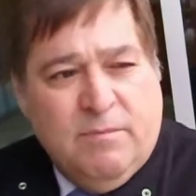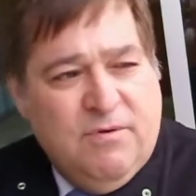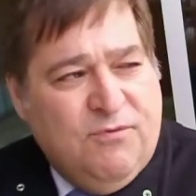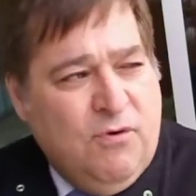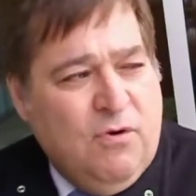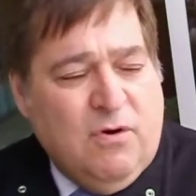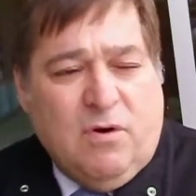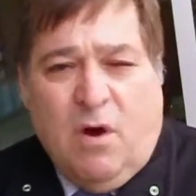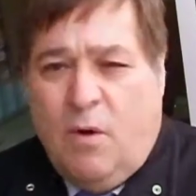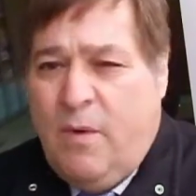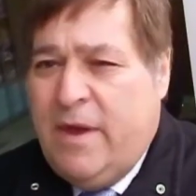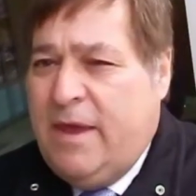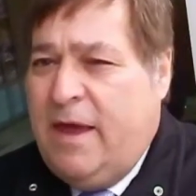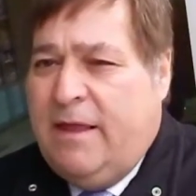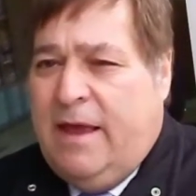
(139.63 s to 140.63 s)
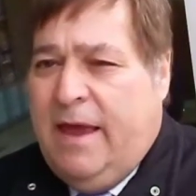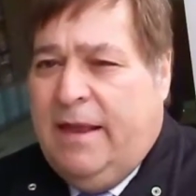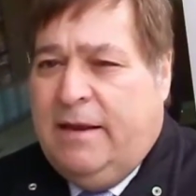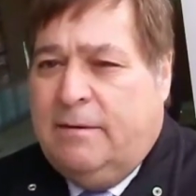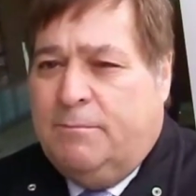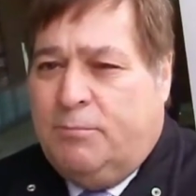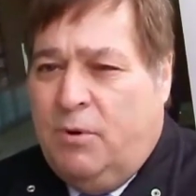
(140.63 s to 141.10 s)
before going
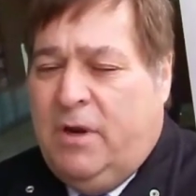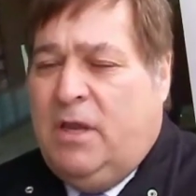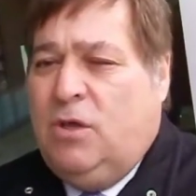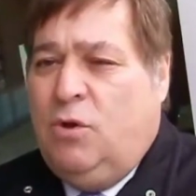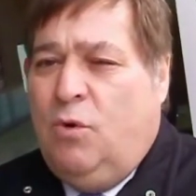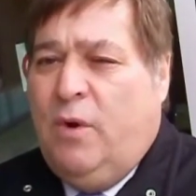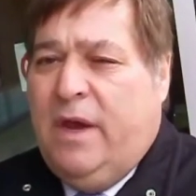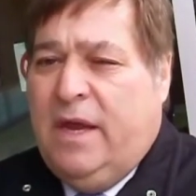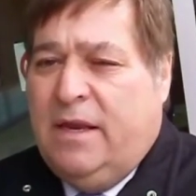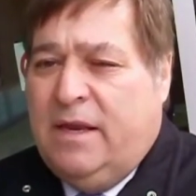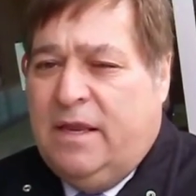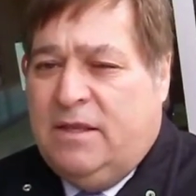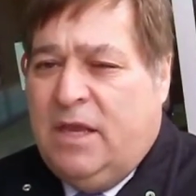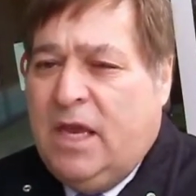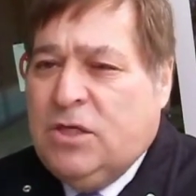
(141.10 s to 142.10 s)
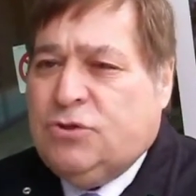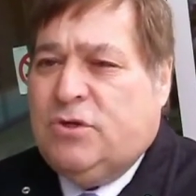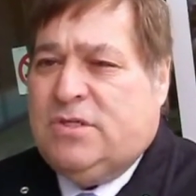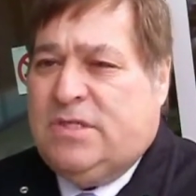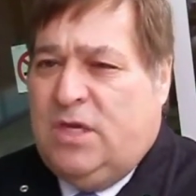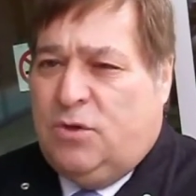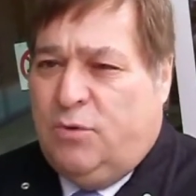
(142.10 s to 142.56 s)
and putting you in a
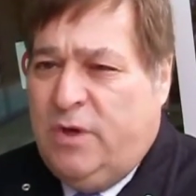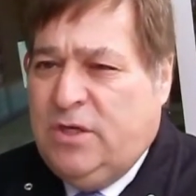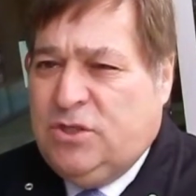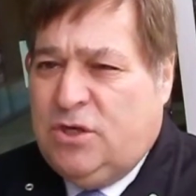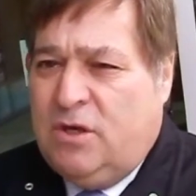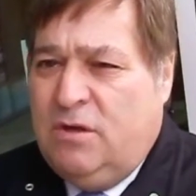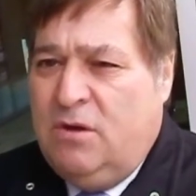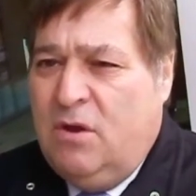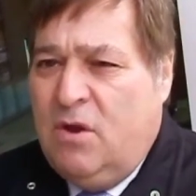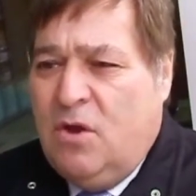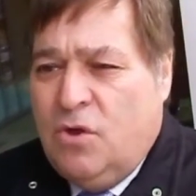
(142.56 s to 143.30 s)
dangerous situation,